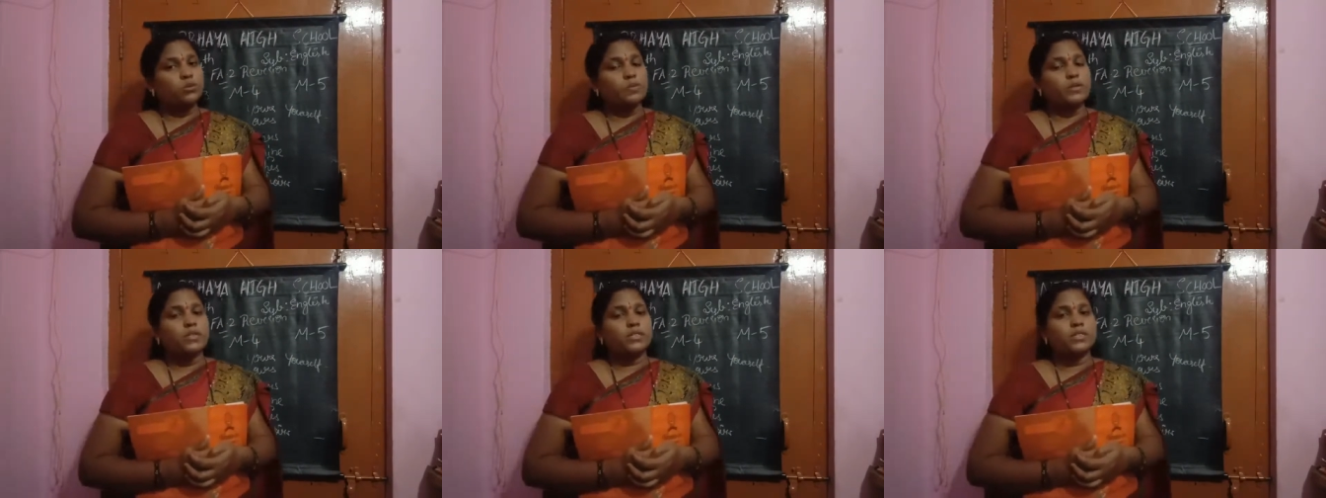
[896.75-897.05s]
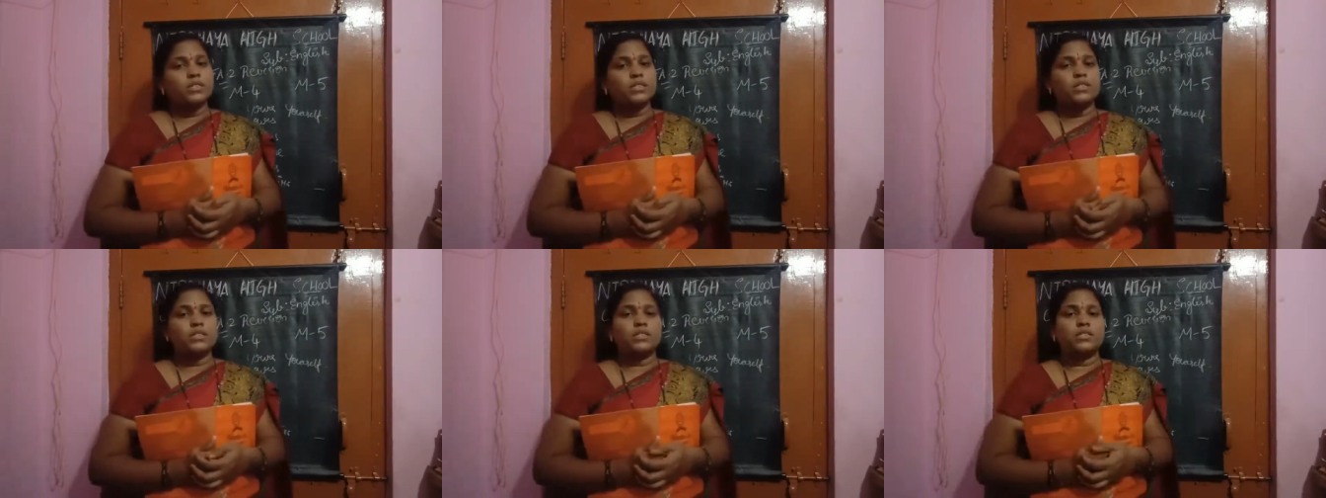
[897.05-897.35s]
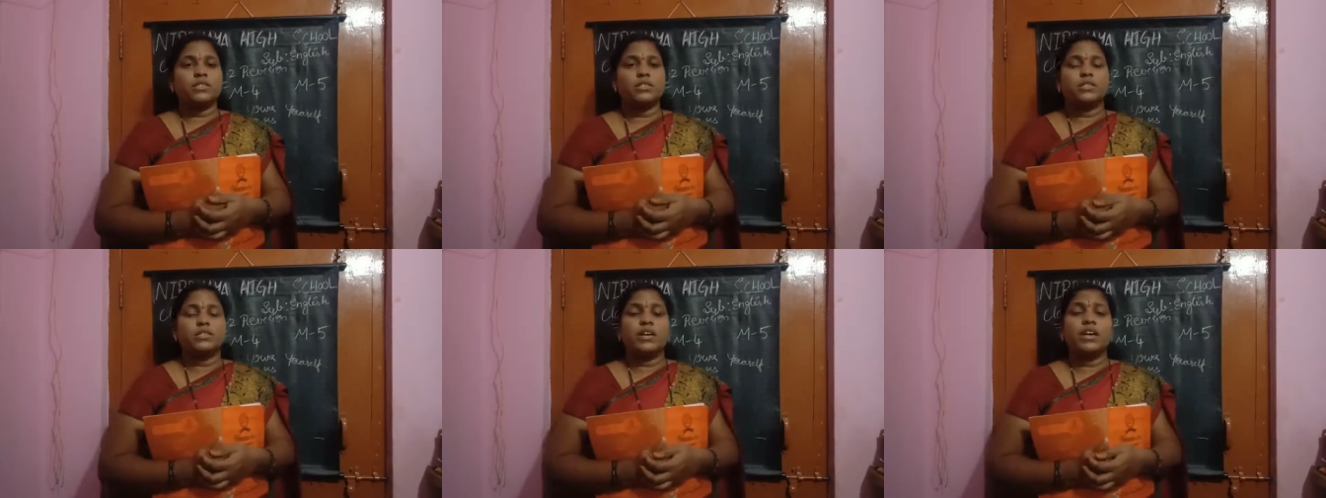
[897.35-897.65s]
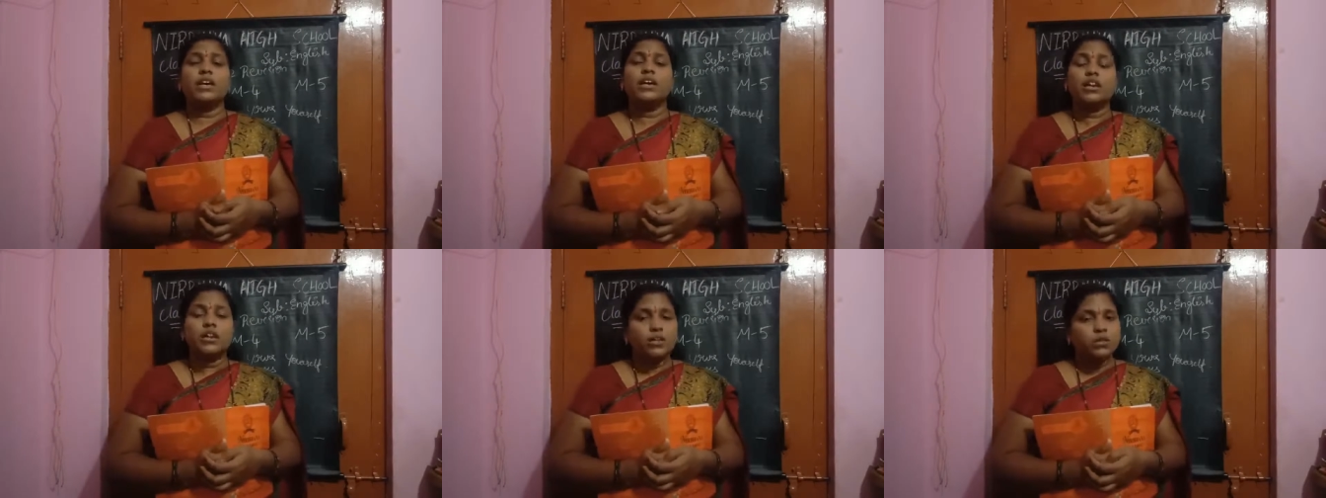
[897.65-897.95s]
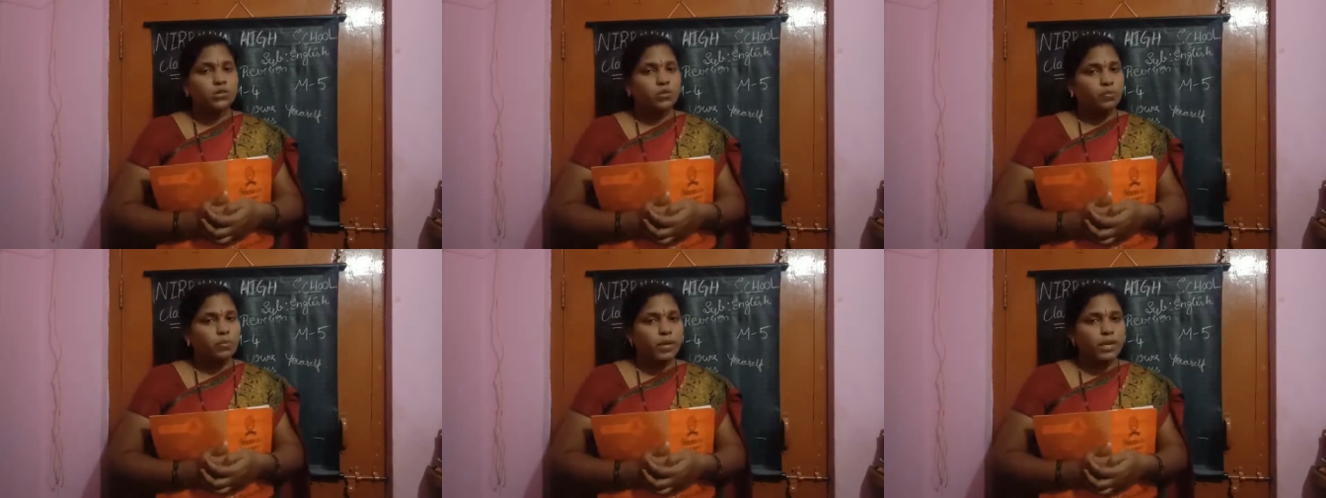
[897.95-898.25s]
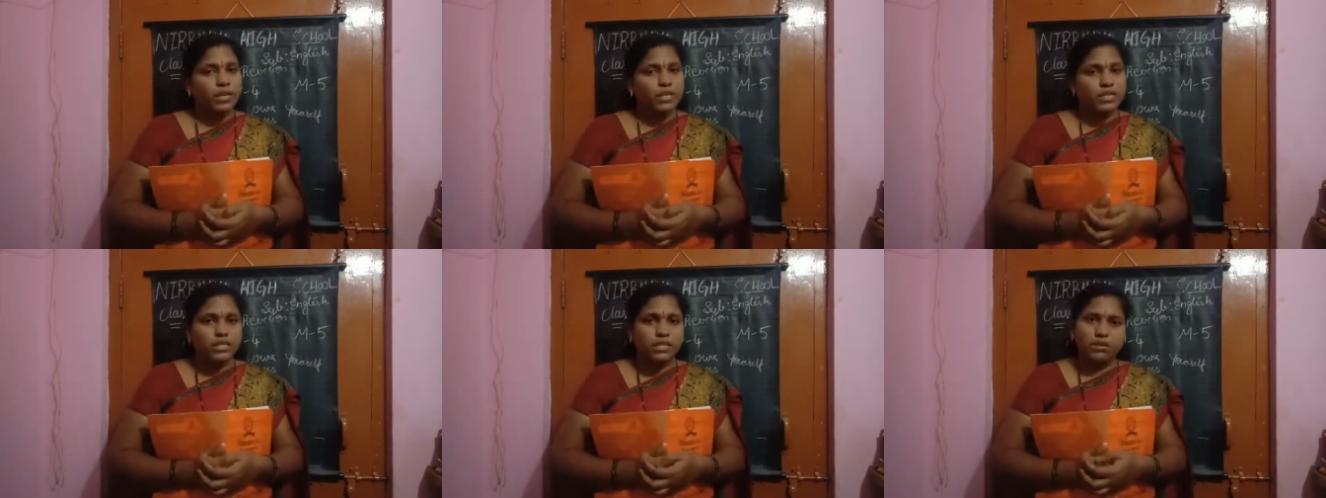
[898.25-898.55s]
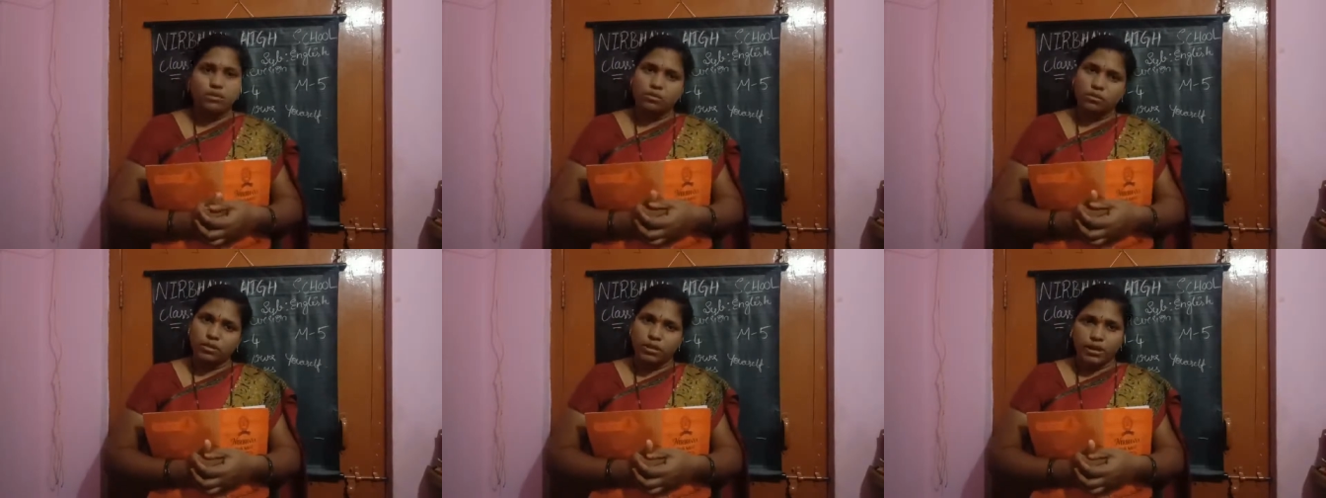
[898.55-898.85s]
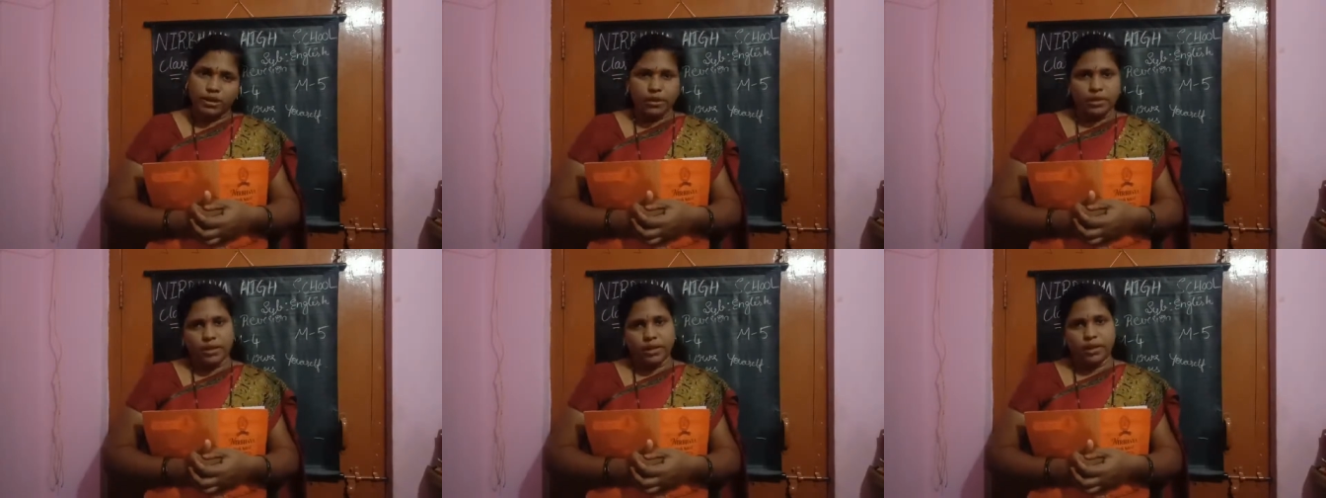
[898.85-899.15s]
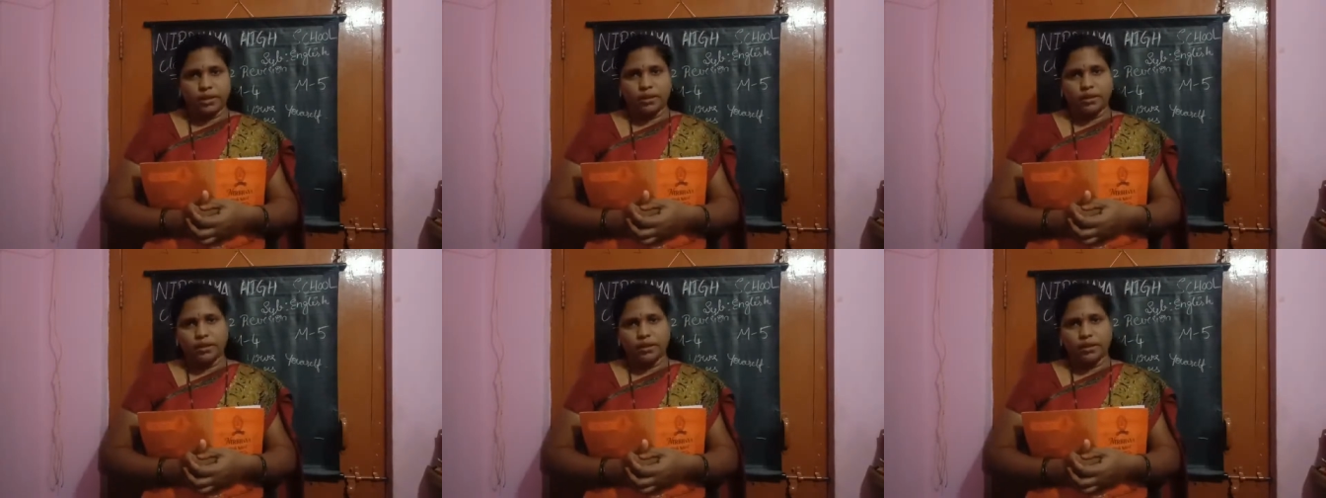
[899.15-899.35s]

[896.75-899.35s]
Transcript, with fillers: persons it is a superlative degree